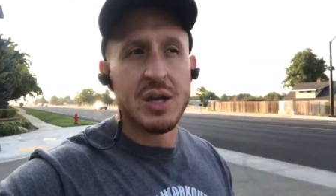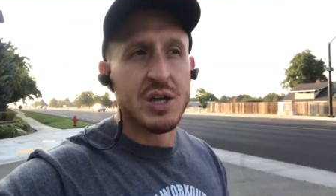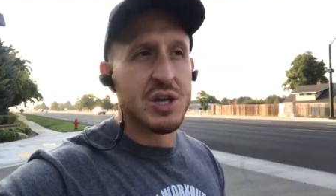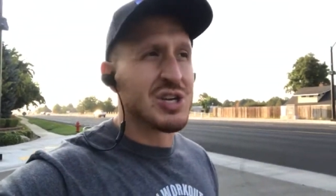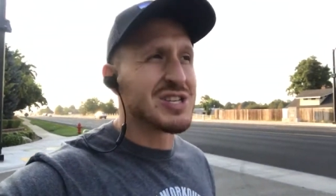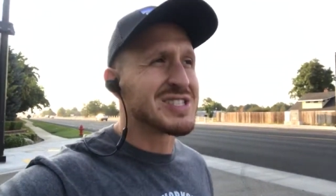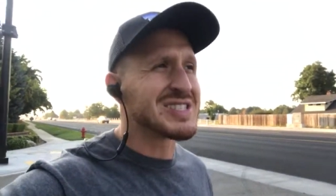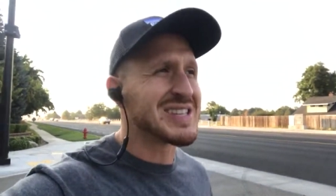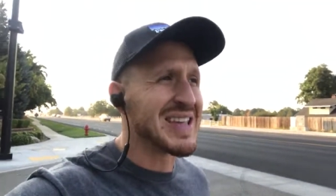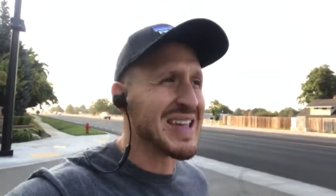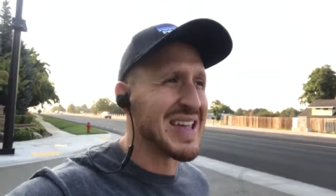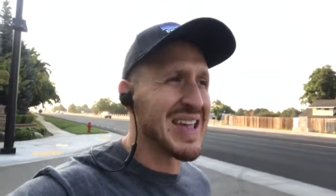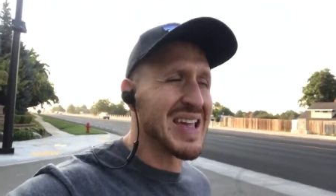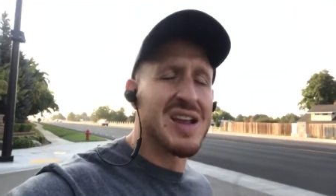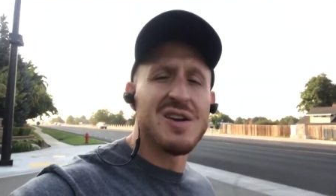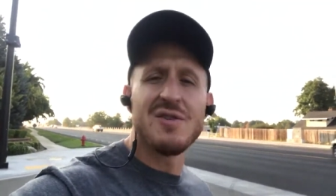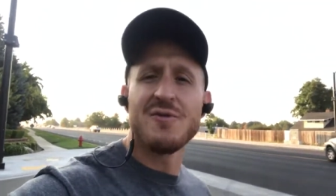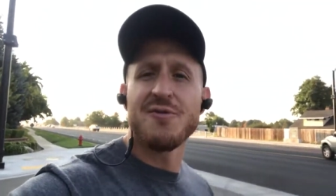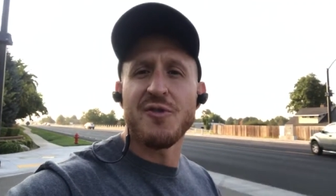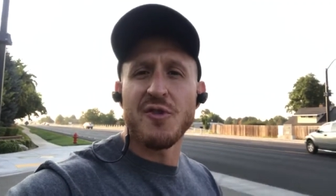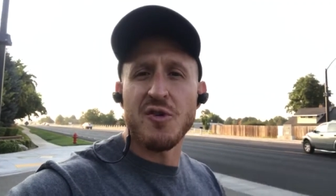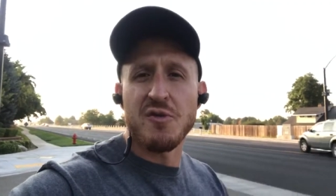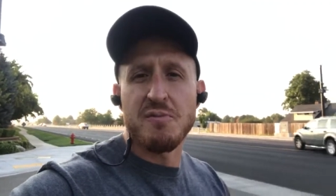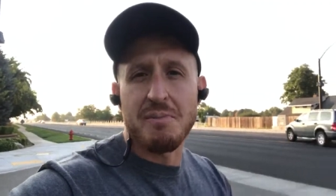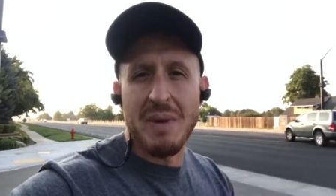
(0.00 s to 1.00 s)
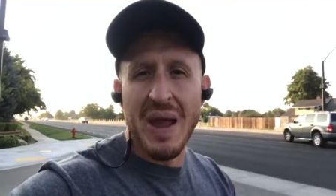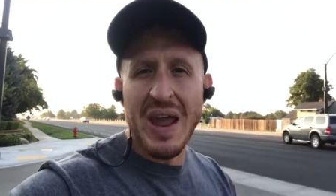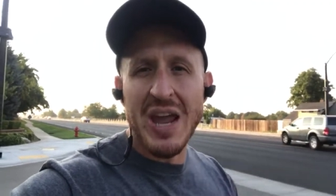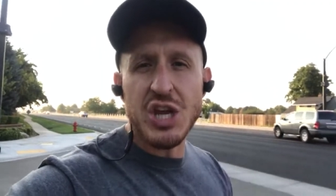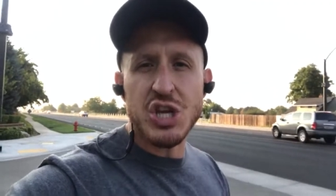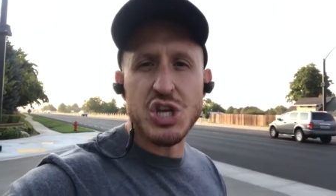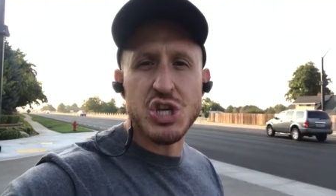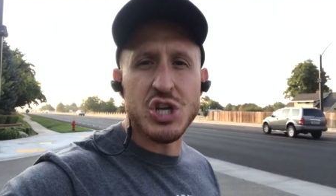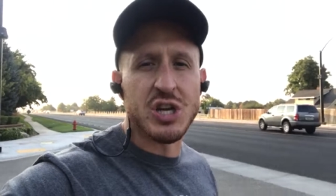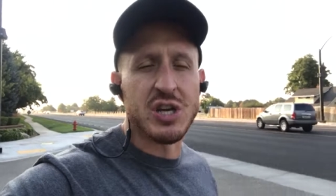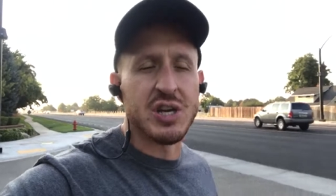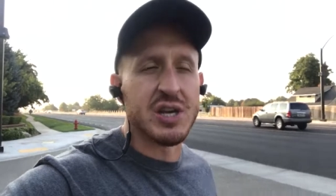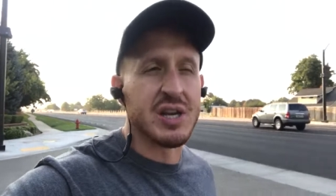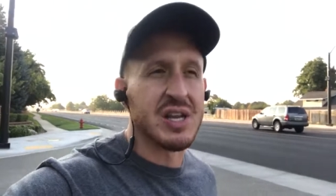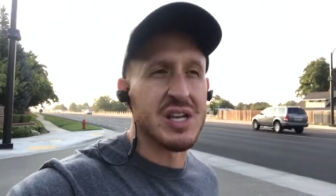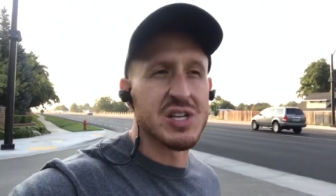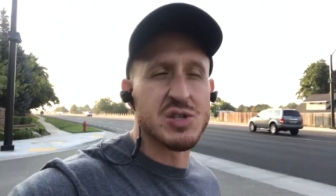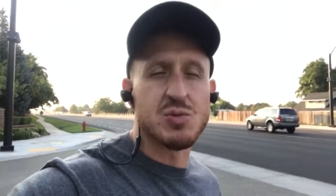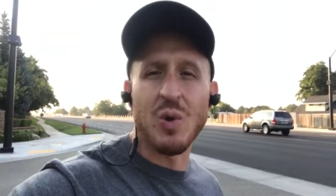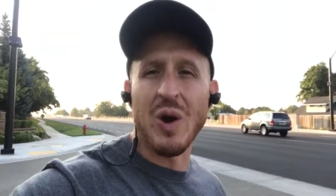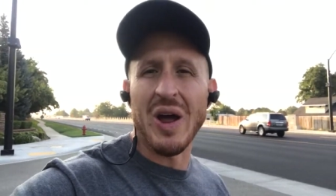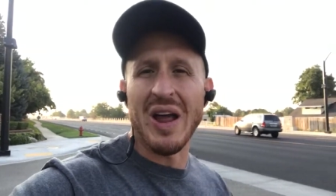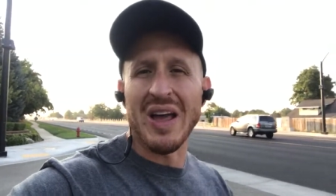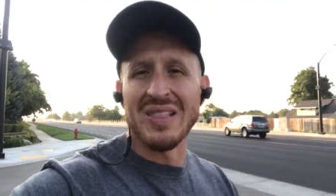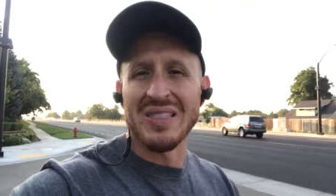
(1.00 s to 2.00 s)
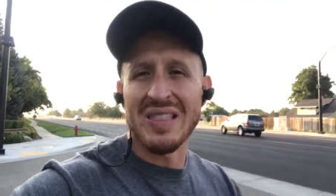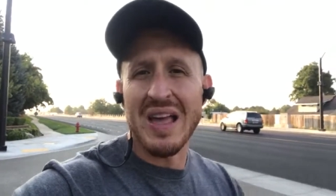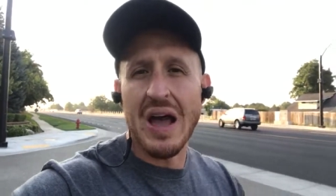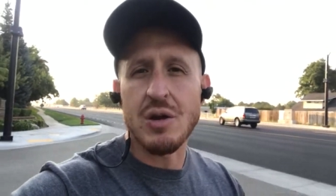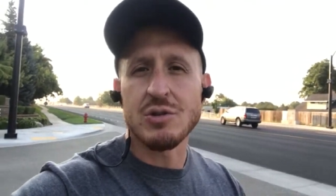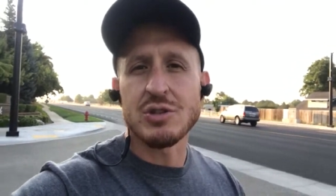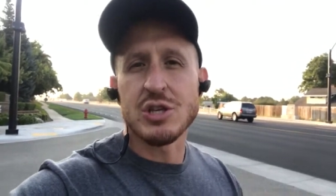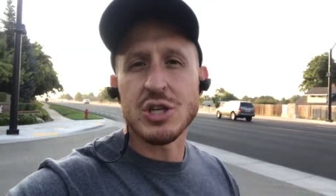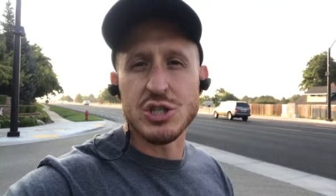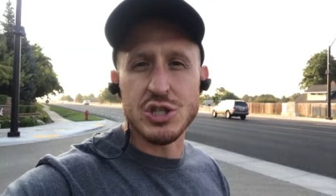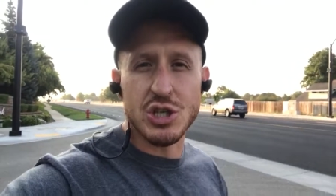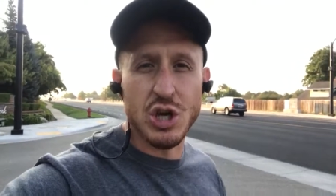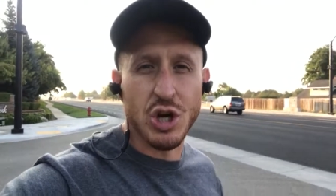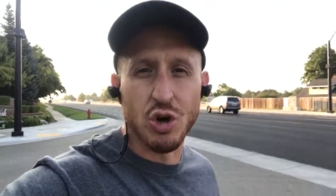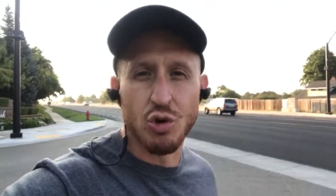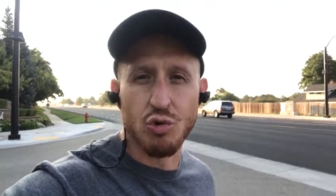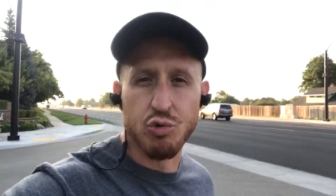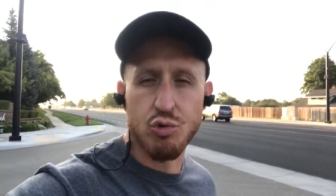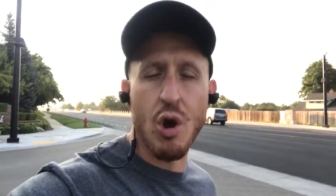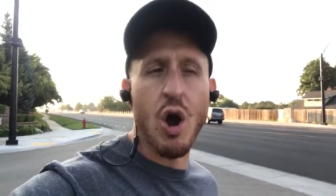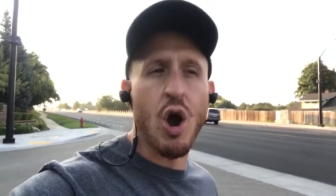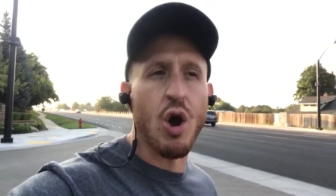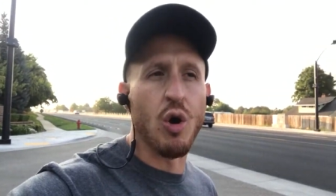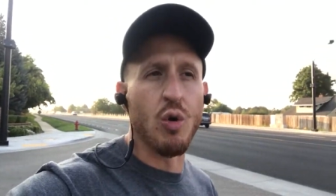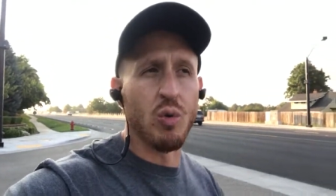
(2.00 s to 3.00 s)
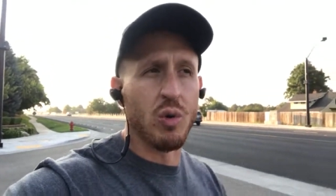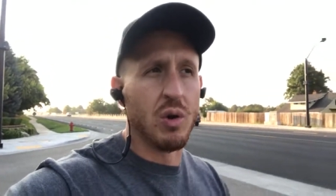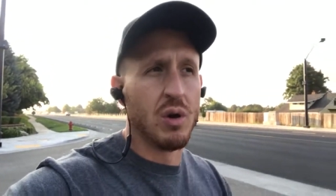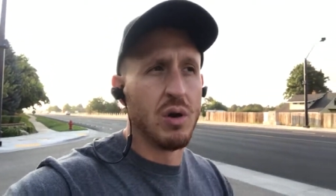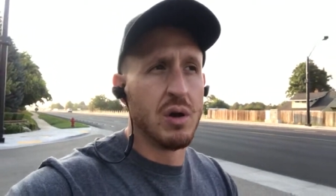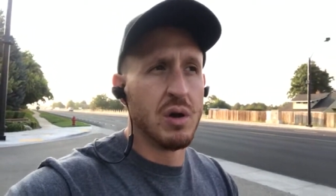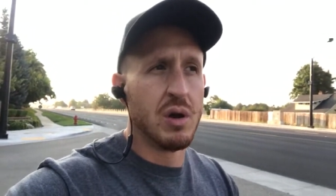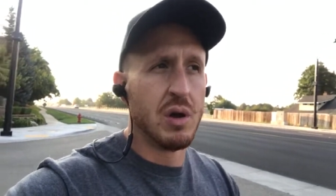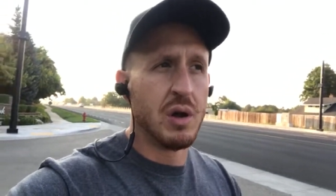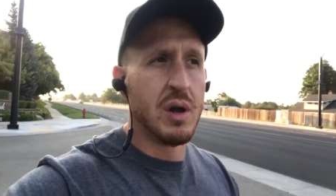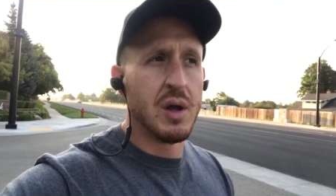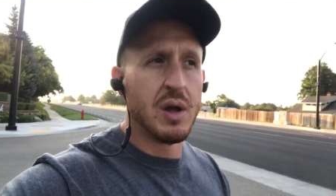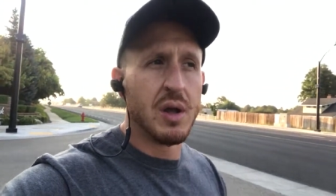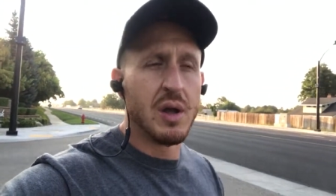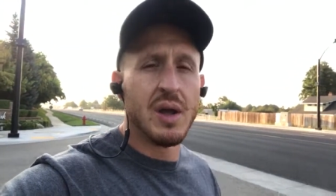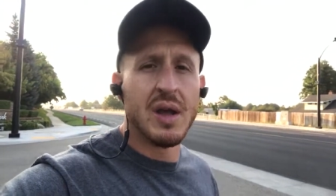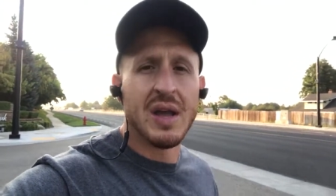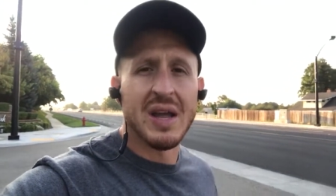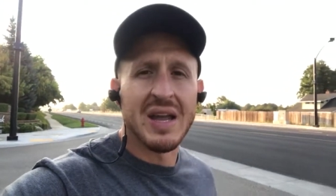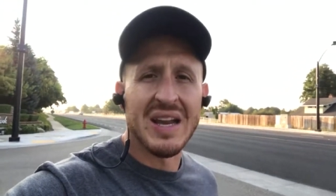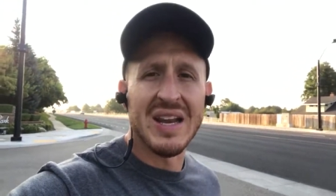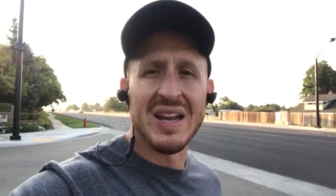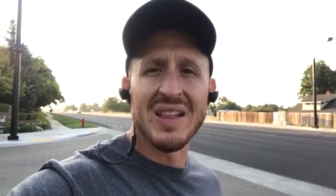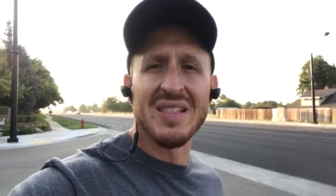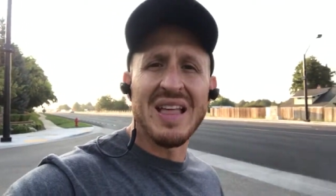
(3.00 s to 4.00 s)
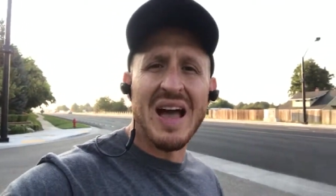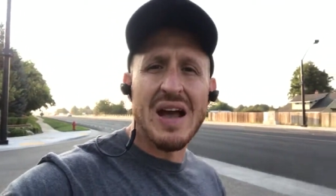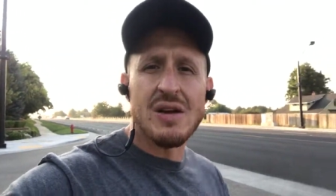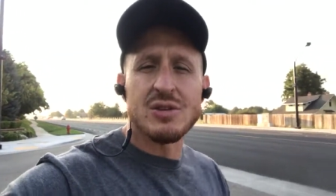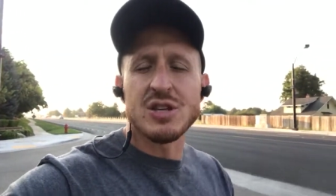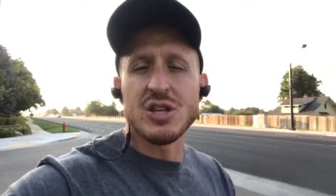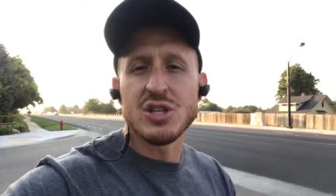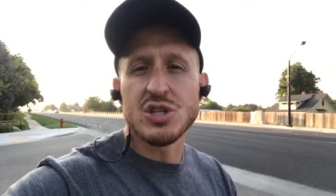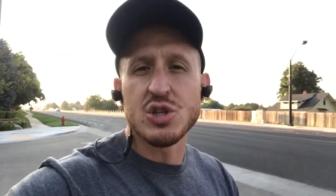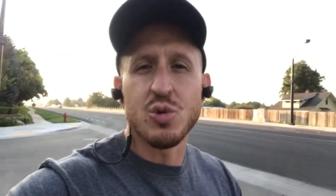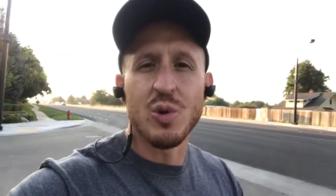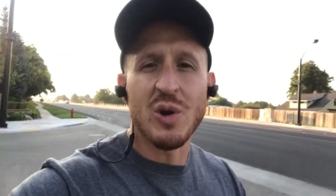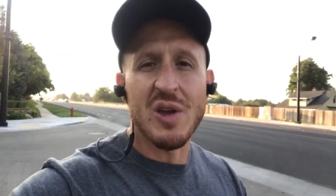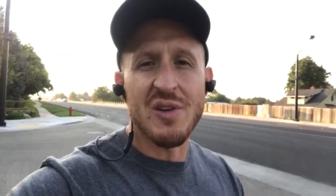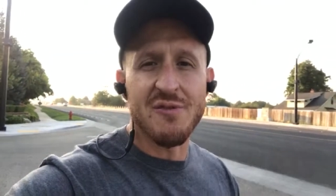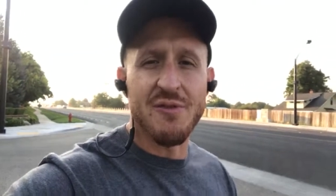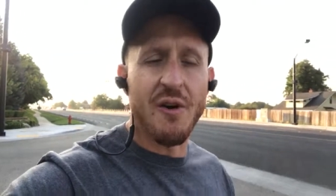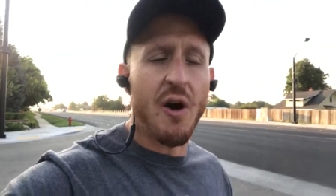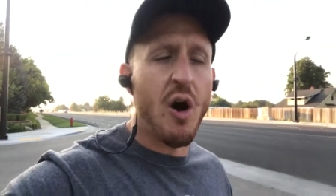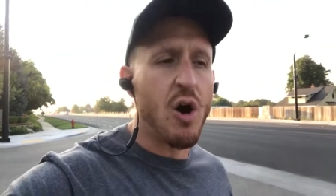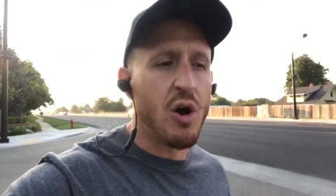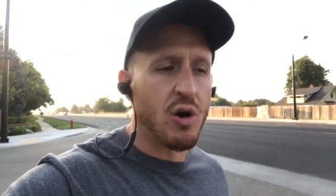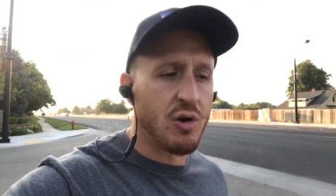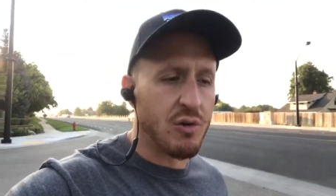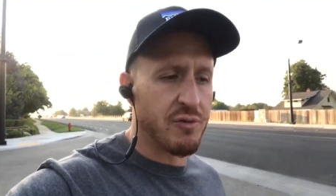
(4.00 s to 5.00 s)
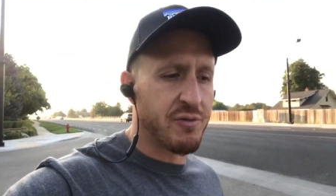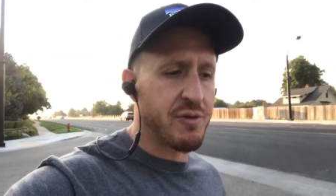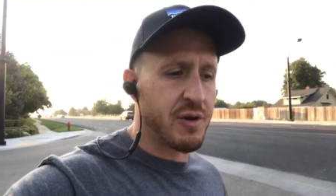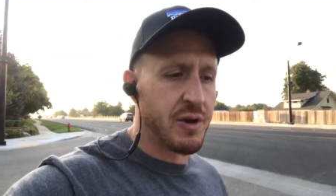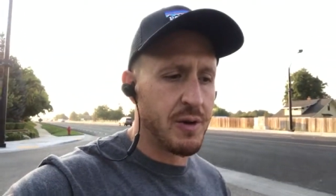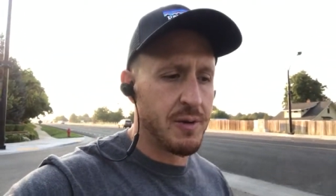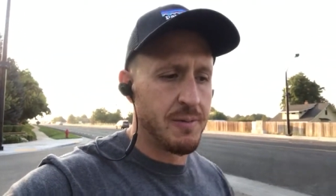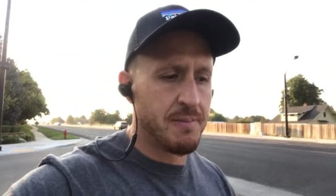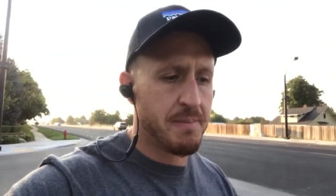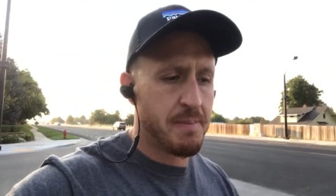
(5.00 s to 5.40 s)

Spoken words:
You see, information is what allows us to grow. It allows us to evolve.